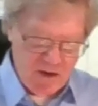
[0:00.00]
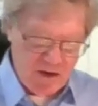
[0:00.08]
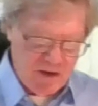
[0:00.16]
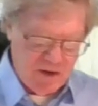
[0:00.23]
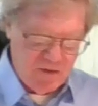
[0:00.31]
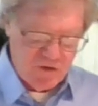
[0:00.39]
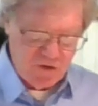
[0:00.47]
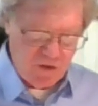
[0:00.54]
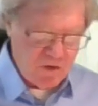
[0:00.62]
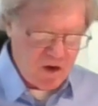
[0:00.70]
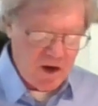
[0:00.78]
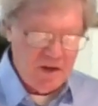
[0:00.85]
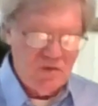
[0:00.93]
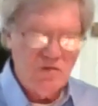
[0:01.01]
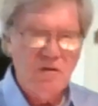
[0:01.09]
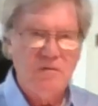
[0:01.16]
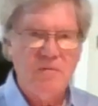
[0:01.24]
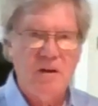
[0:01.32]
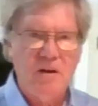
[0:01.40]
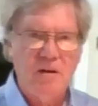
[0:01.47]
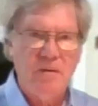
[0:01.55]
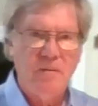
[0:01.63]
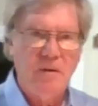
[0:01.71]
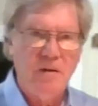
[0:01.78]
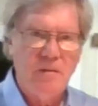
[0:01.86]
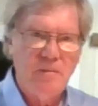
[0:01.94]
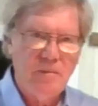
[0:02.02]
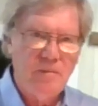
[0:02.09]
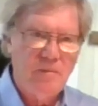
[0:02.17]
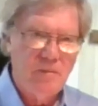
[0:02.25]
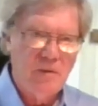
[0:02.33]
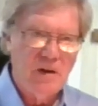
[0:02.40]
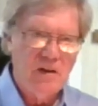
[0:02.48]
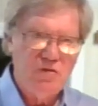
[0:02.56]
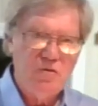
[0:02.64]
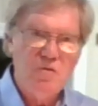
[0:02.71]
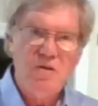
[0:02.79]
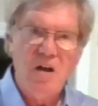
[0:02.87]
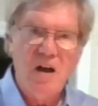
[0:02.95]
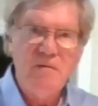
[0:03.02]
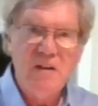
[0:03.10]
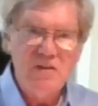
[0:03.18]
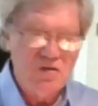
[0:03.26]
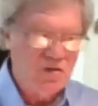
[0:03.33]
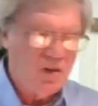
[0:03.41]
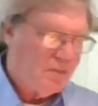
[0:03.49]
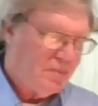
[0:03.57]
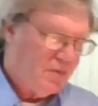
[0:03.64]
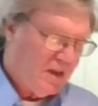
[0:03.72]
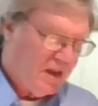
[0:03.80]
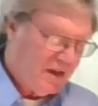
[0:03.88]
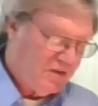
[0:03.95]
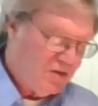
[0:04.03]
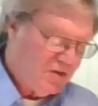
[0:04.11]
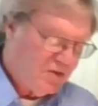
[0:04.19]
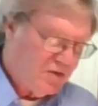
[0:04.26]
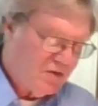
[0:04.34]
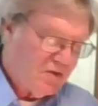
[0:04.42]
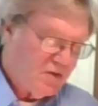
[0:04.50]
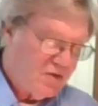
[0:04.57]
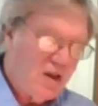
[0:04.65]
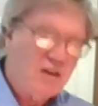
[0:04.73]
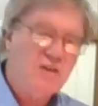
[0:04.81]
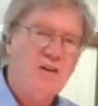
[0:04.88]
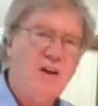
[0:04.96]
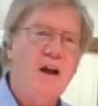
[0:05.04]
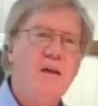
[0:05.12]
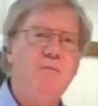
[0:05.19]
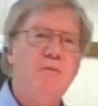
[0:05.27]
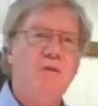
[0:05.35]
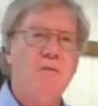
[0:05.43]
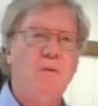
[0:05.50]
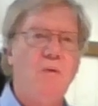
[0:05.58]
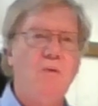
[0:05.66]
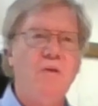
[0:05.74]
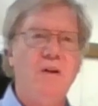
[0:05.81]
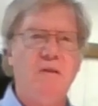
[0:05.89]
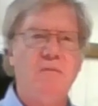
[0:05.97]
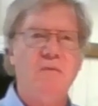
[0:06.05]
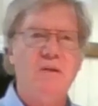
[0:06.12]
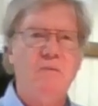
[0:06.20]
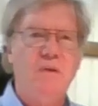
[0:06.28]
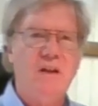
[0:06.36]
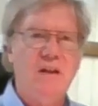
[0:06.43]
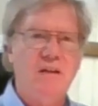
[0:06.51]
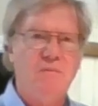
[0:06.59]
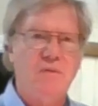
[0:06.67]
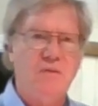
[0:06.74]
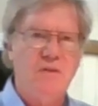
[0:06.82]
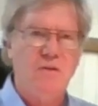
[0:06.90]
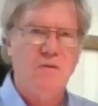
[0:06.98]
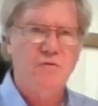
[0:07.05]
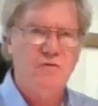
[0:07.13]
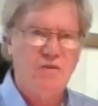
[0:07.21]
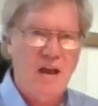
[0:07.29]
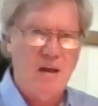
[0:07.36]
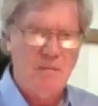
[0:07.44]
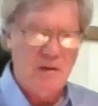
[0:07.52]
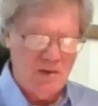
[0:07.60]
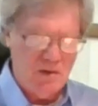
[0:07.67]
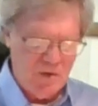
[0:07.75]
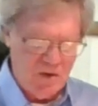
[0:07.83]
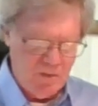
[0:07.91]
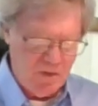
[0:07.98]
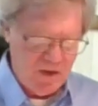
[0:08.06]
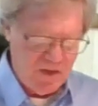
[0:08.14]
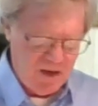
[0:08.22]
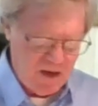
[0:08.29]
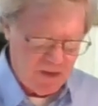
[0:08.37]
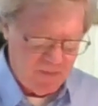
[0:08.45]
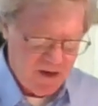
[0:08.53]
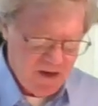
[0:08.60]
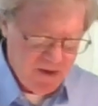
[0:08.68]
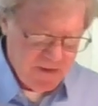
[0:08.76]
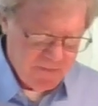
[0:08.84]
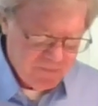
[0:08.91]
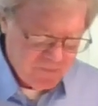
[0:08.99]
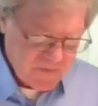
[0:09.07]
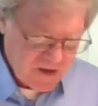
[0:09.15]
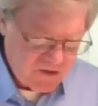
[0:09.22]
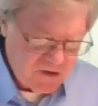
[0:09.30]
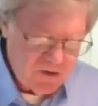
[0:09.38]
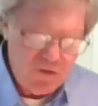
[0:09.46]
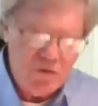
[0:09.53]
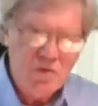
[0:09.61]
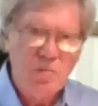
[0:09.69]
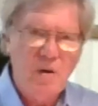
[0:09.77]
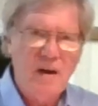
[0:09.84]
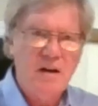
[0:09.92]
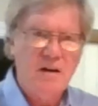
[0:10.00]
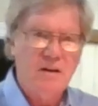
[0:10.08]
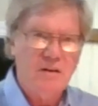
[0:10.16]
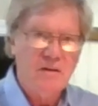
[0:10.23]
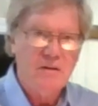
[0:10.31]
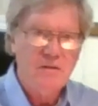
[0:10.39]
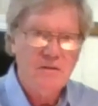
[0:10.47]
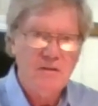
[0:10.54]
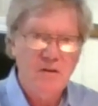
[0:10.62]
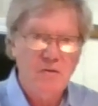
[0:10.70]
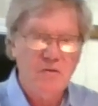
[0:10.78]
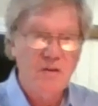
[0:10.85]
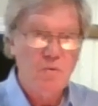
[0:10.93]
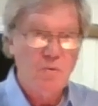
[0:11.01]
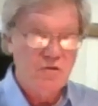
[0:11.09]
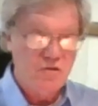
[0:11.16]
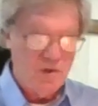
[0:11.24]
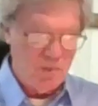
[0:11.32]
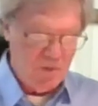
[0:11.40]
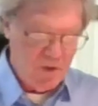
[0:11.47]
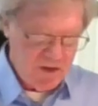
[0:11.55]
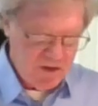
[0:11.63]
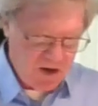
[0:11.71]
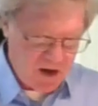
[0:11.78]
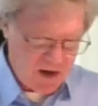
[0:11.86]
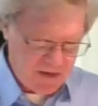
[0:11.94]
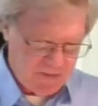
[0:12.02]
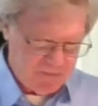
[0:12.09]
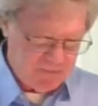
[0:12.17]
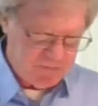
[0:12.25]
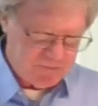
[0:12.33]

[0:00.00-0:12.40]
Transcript: Uh, there's all kinds of uh, ways. Do you covet something? Do you, do you take time for the Lord every week for your own Sabbath with, with Him? Do you swear? Do you only worship one God?